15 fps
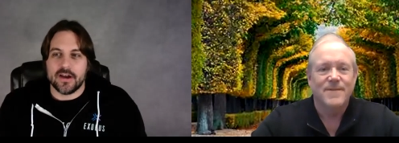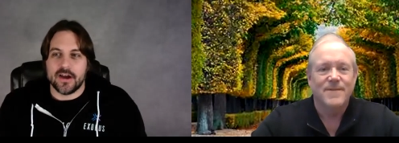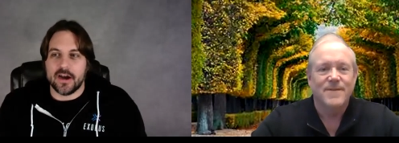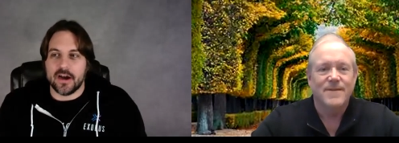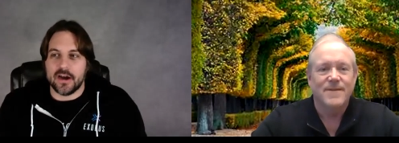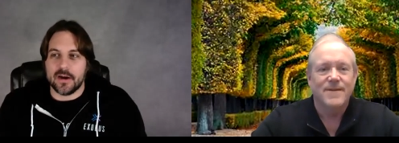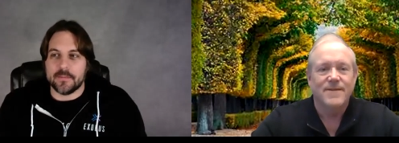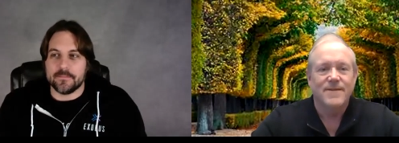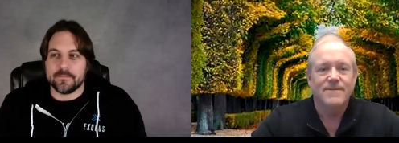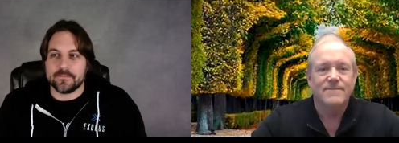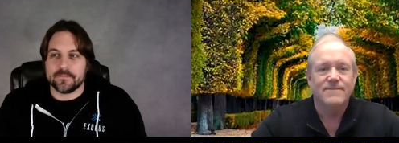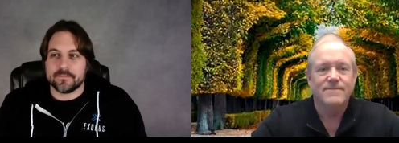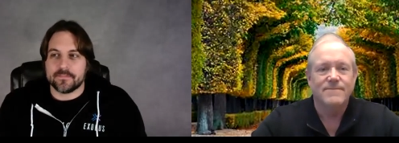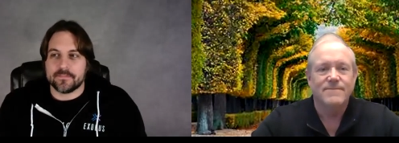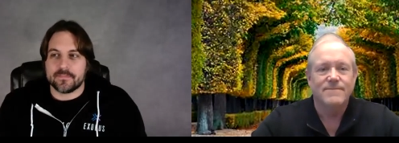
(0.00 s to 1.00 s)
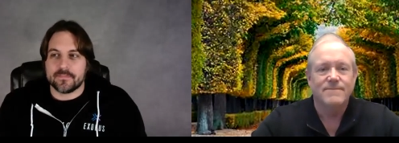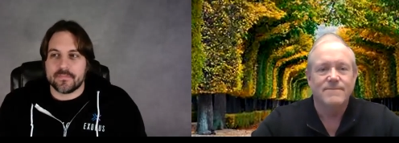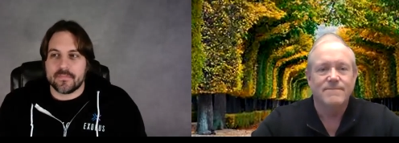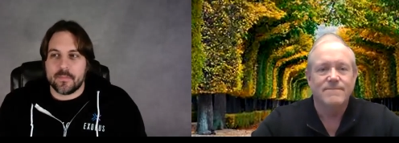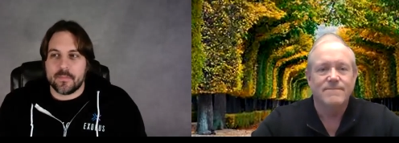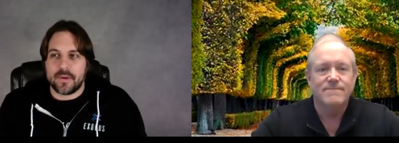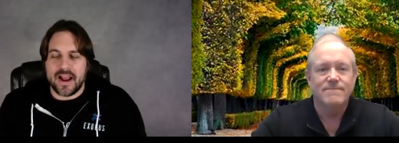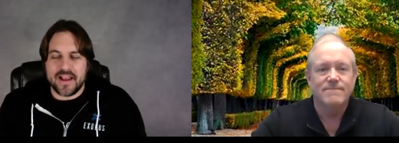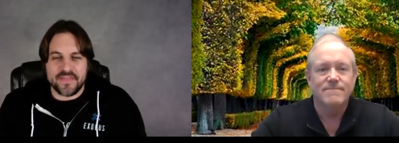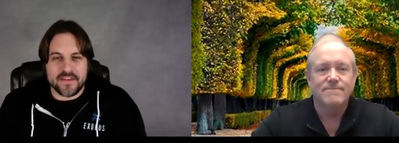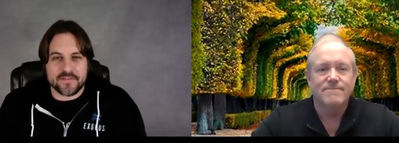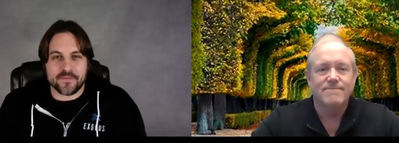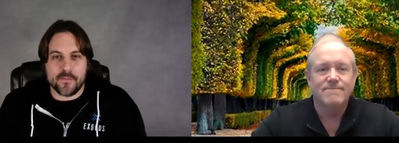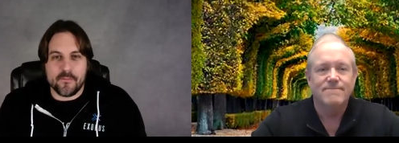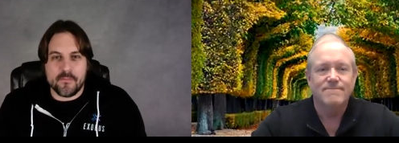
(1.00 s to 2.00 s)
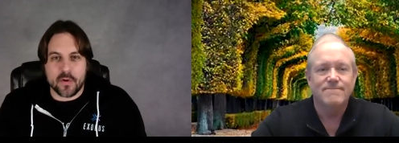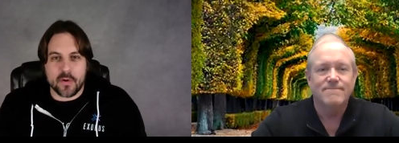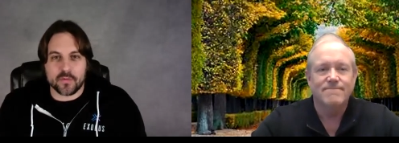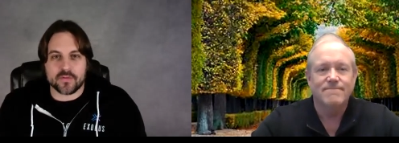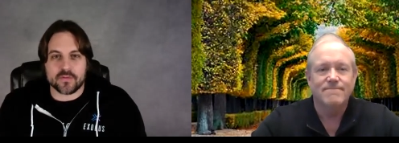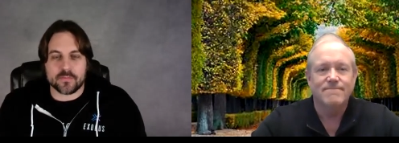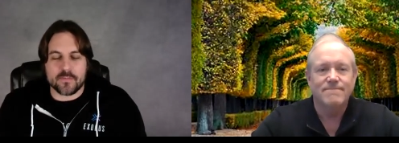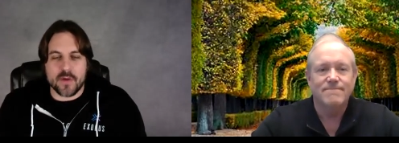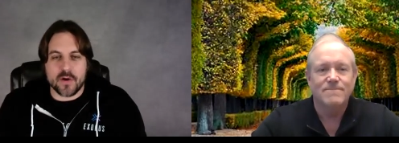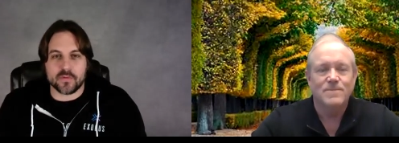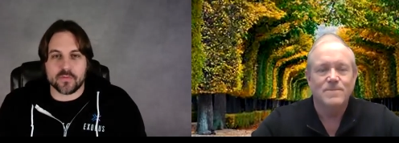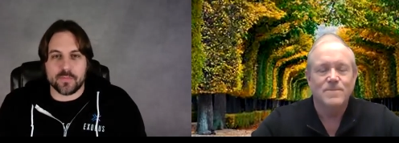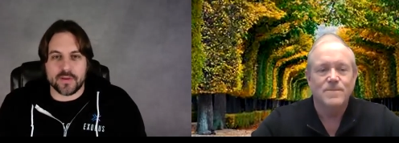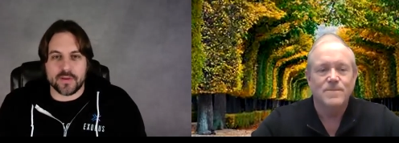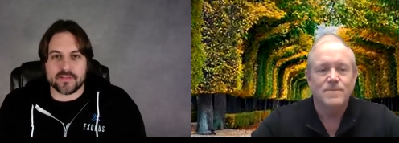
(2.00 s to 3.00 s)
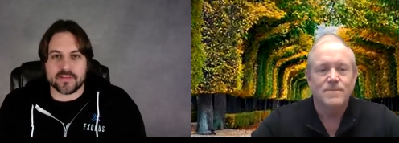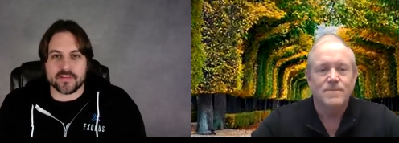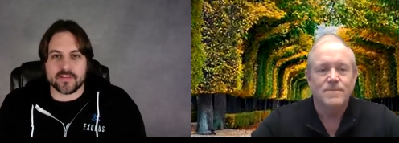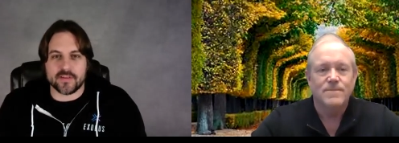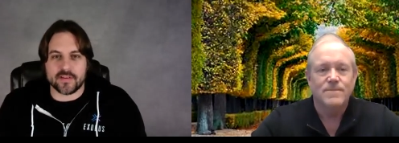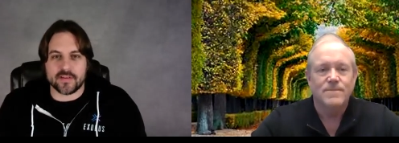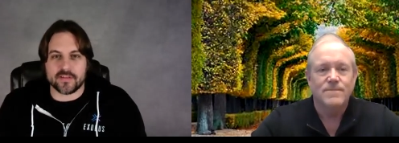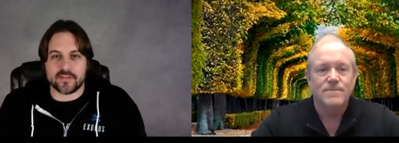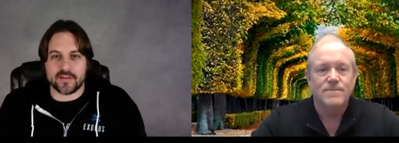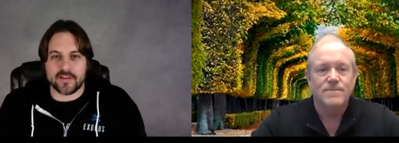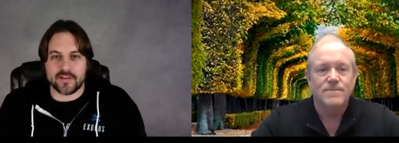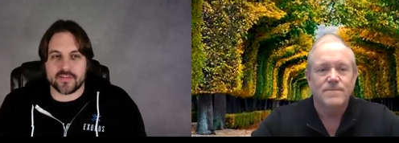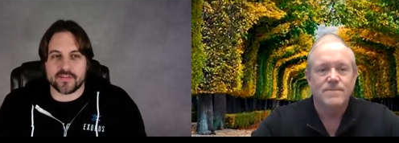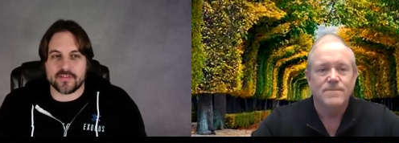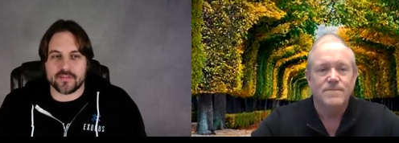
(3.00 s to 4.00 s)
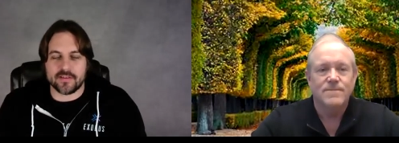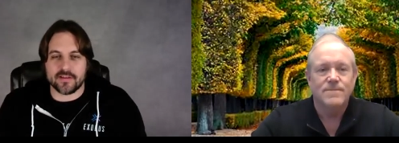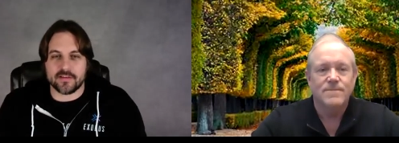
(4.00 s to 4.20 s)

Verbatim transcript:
Speaker 1: Um, but I think for most most businesses, it's